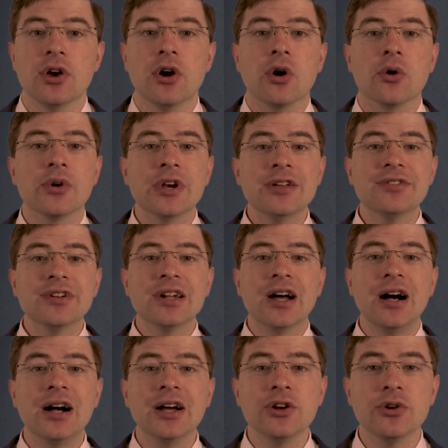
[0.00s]
or even
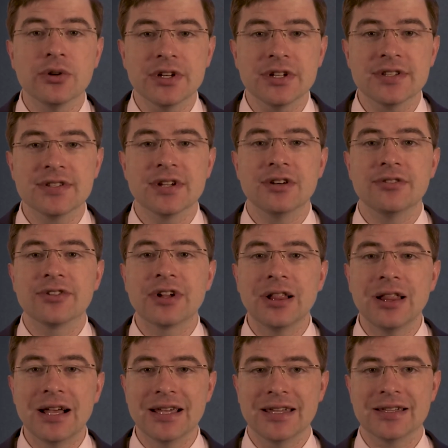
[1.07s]
hundreds of
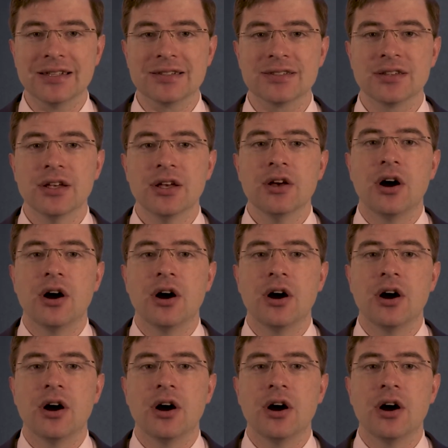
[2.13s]
clients